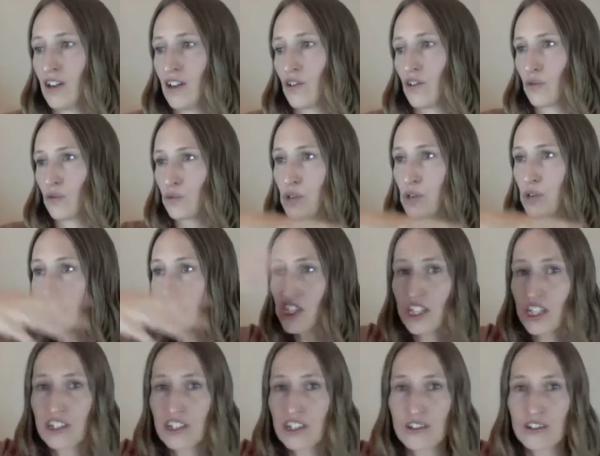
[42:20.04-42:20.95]

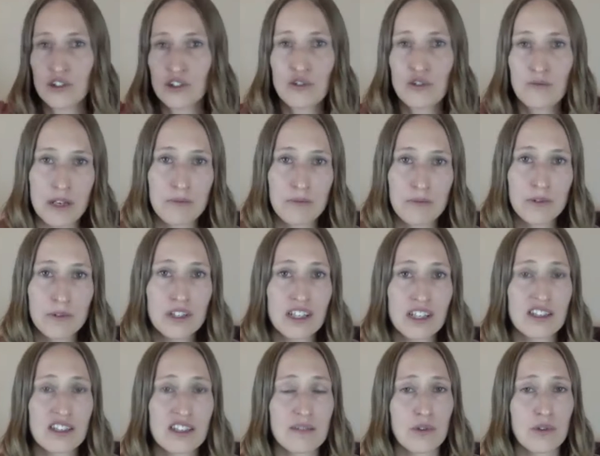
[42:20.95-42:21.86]
Reaching your new people is
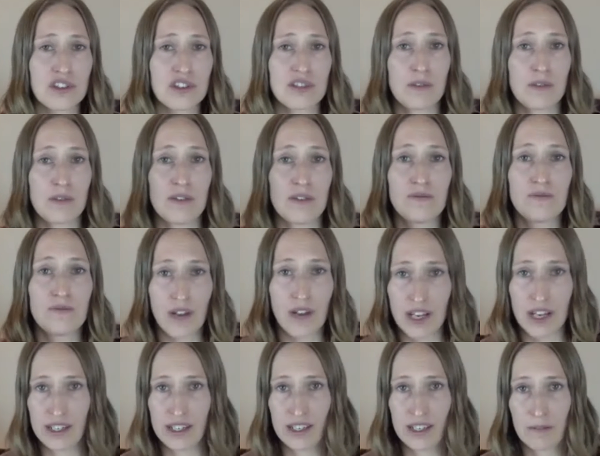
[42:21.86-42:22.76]
supposed to be fun.